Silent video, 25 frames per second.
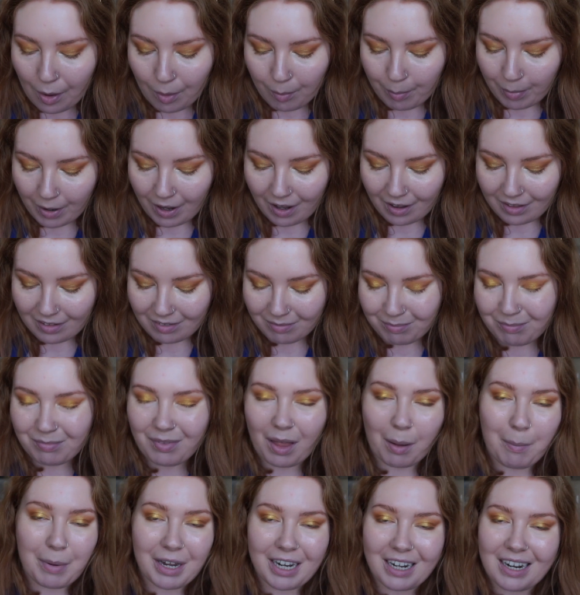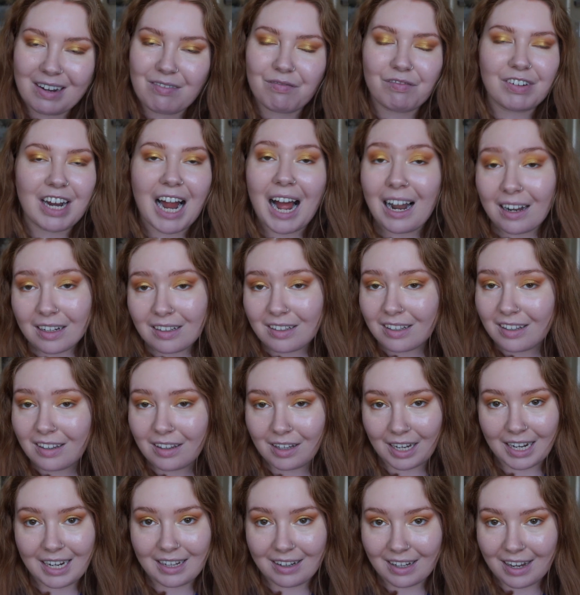but I mean, in reality,
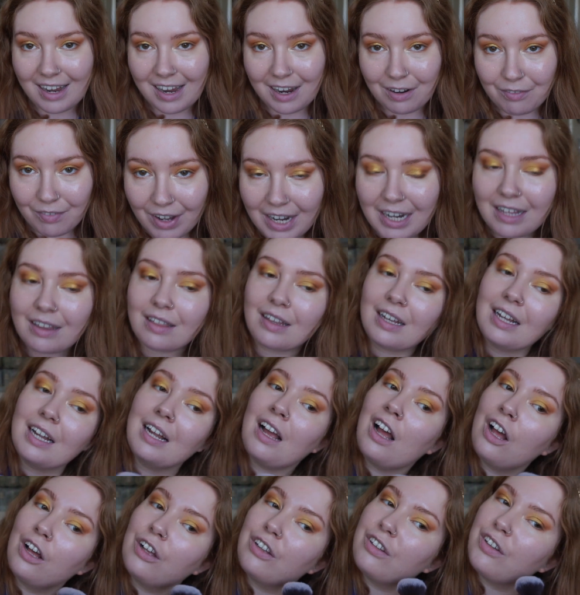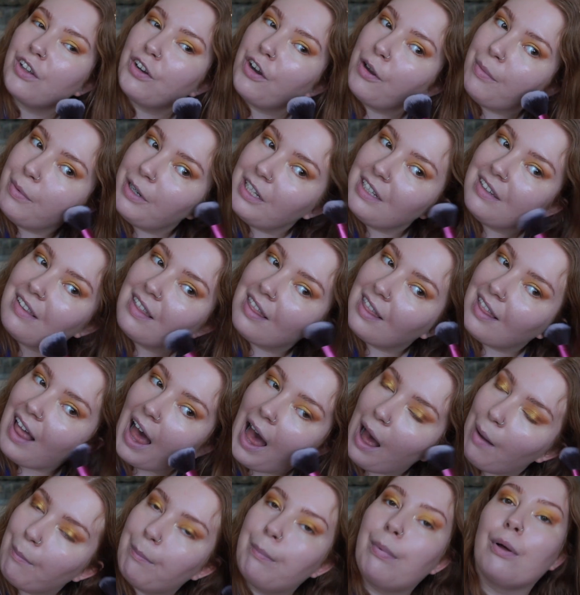they ain't the king of anything, so nobody's
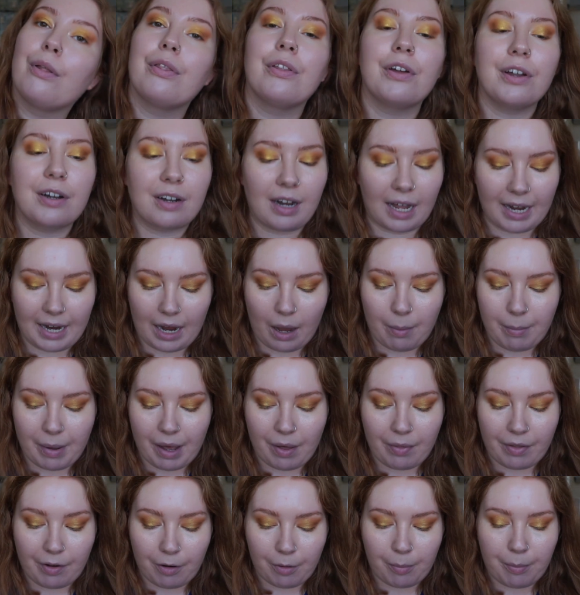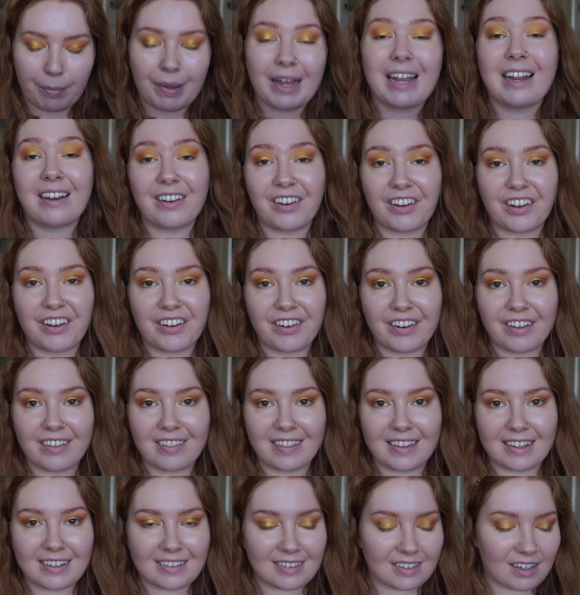that bothered like about their opinion
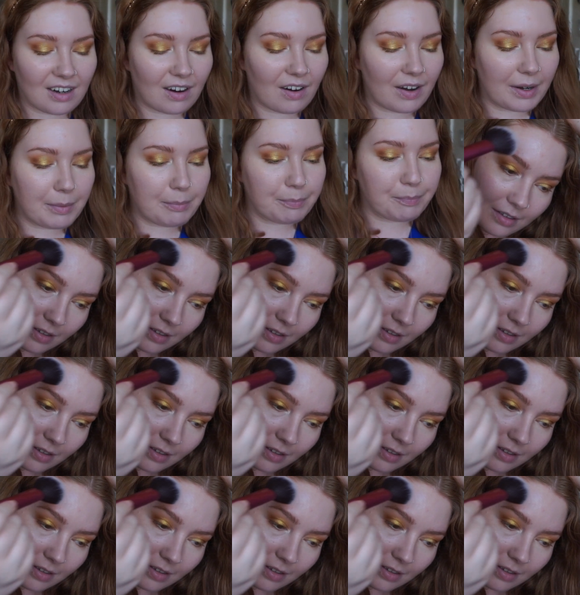in this time.